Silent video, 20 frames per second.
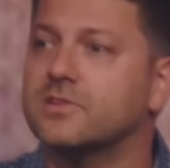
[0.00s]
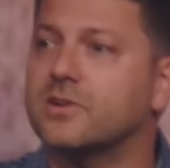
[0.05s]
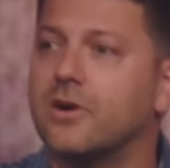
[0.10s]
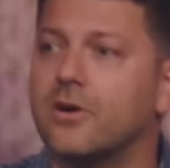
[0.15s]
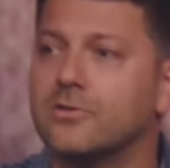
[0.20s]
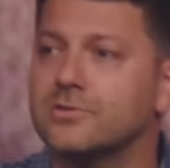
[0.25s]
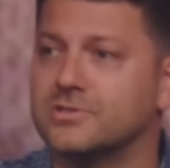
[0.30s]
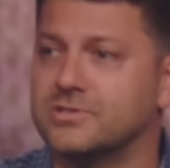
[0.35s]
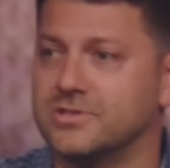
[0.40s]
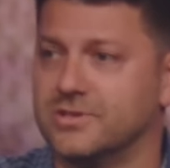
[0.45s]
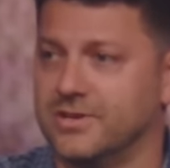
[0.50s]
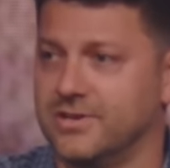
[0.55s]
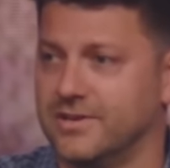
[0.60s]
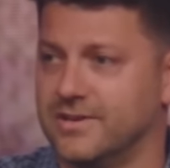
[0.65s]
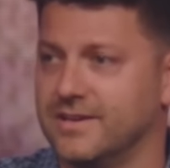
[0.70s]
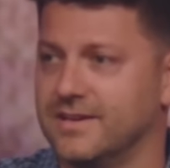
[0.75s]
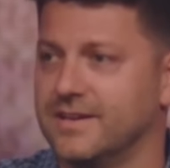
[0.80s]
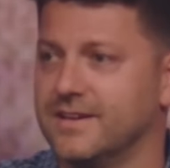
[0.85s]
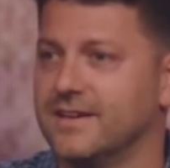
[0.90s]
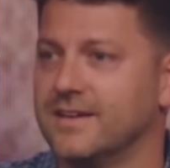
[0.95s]
culture.
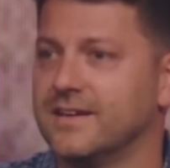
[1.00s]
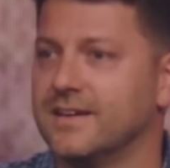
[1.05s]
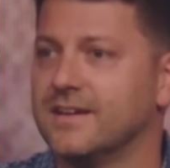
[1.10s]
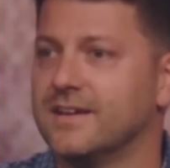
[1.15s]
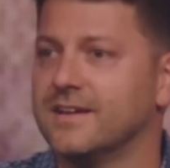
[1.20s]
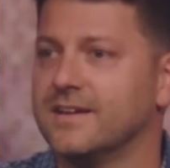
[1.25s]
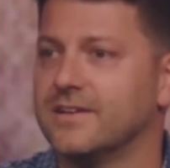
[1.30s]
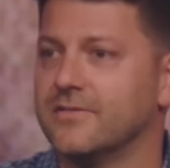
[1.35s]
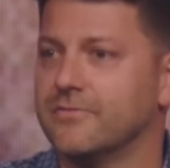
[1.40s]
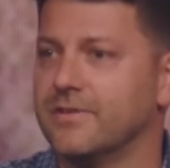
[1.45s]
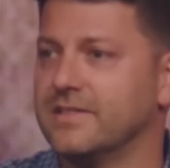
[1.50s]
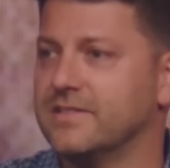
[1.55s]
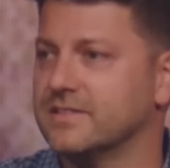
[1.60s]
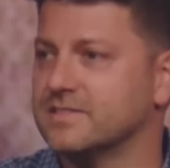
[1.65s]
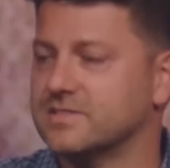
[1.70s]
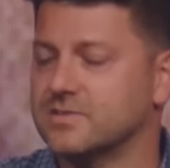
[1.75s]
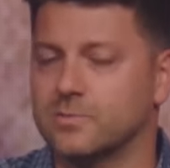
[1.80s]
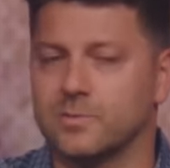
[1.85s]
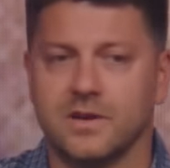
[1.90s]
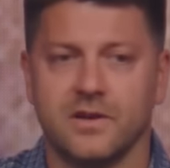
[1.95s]
Read the
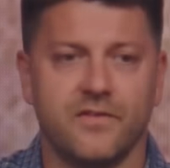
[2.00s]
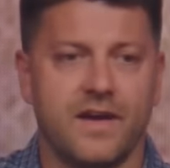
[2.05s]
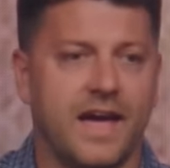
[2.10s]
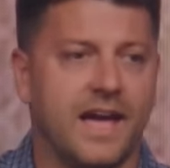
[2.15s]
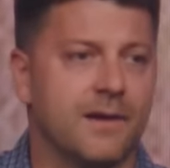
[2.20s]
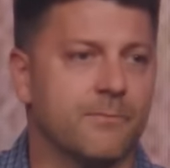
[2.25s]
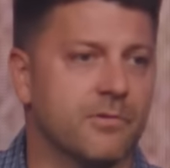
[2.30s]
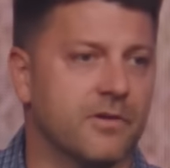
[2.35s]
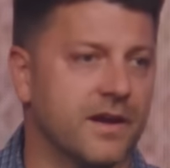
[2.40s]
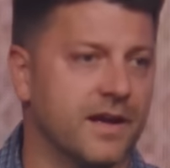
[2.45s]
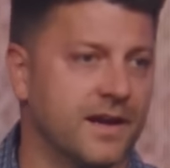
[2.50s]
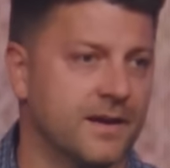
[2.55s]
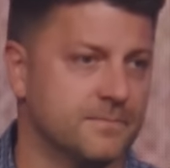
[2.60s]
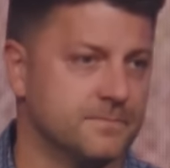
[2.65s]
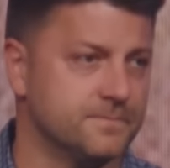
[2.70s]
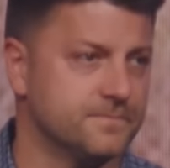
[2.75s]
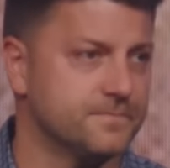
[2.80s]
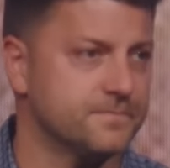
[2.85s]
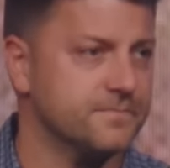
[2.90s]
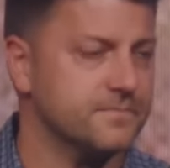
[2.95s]
story of
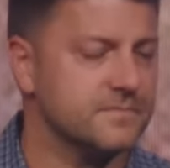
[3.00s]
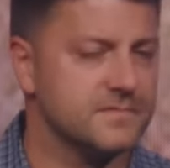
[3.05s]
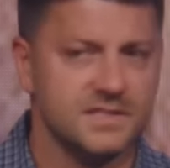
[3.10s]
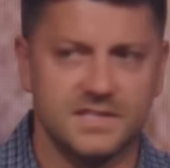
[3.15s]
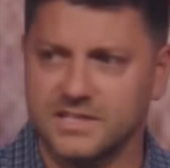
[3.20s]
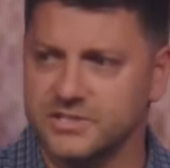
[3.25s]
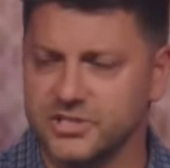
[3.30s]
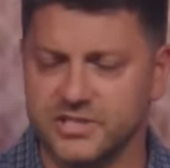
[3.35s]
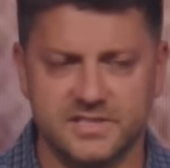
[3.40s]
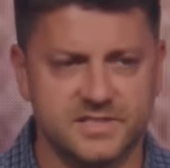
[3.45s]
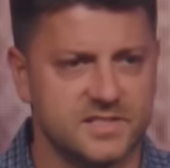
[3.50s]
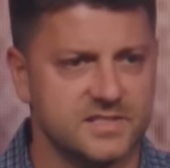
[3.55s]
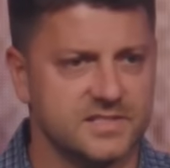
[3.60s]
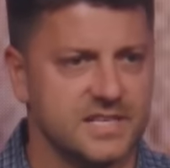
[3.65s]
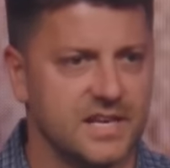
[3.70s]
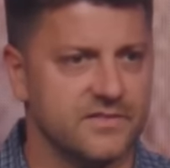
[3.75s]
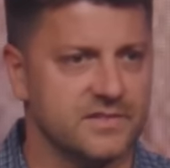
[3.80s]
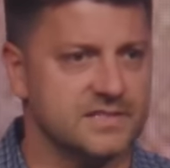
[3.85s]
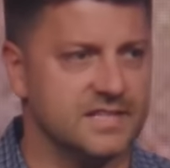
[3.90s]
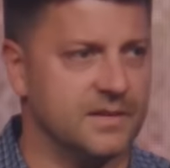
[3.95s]
Abraham. Genesis
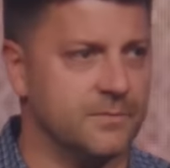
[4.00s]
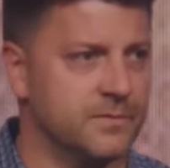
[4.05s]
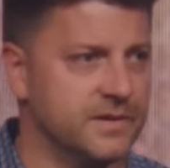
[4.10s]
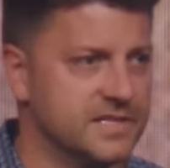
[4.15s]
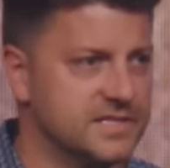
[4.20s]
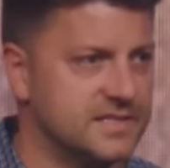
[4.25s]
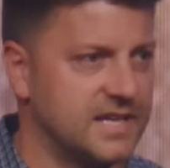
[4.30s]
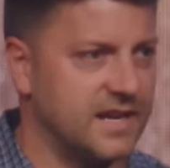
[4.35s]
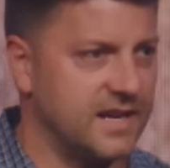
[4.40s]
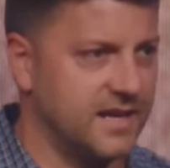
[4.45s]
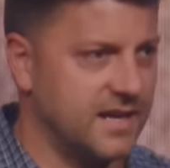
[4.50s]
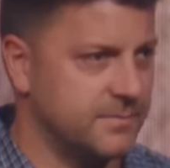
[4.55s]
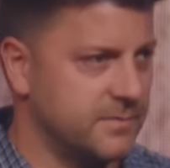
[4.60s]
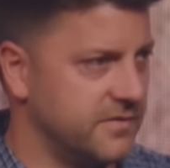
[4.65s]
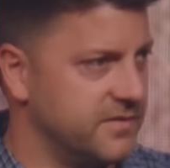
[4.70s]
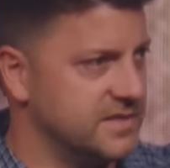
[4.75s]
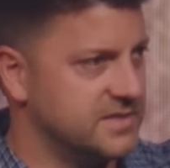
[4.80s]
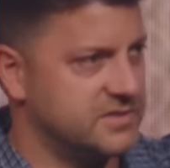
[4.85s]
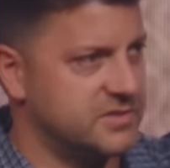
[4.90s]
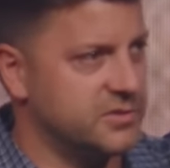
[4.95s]
17, when he's standing up to
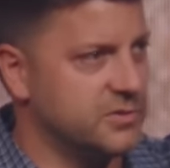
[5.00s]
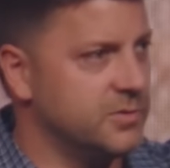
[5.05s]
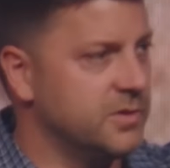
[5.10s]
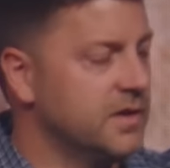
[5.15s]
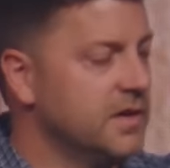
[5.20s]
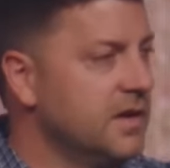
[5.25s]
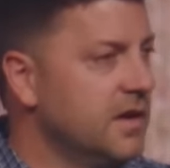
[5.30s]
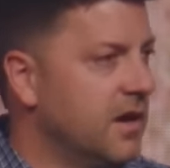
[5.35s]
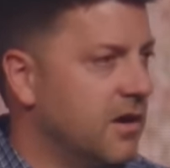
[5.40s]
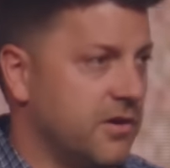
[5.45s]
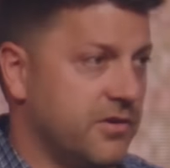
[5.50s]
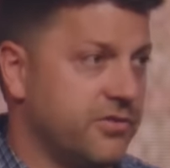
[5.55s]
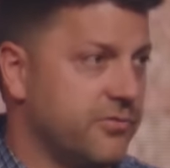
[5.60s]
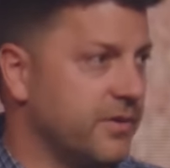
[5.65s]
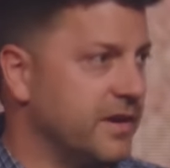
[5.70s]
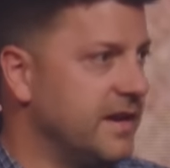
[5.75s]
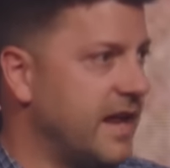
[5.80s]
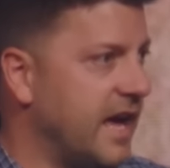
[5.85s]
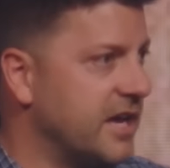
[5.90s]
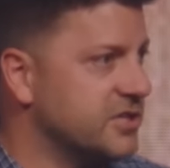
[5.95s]
these two or
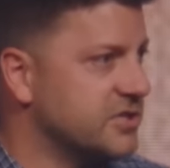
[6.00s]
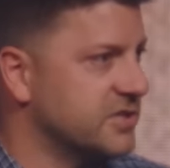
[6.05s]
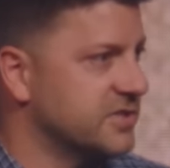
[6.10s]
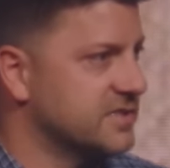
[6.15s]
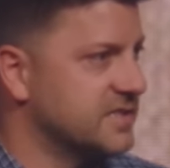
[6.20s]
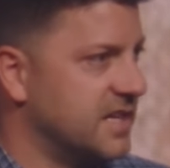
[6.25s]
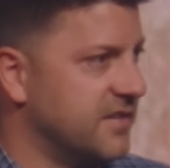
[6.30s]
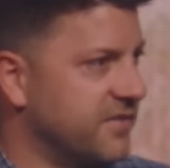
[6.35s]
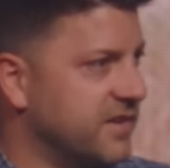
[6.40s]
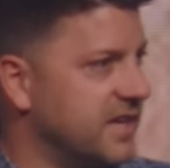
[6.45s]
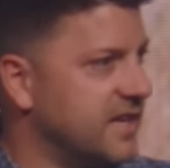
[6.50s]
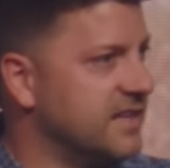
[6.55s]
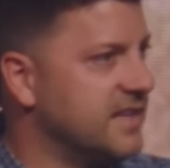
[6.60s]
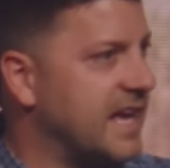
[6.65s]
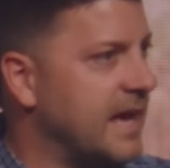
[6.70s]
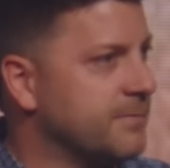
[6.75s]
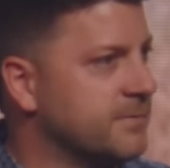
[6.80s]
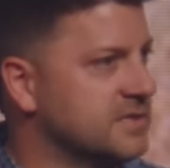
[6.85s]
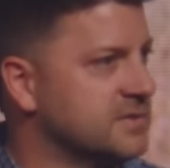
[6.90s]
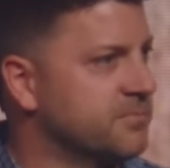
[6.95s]
three nations that have
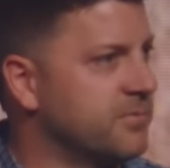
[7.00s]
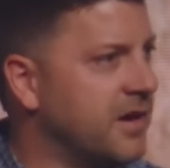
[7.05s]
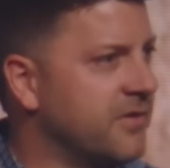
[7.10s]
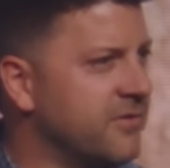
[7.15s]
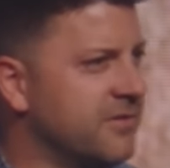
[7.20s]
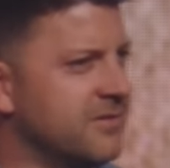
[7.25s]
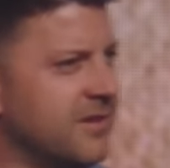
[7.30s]
kidnapped his brother in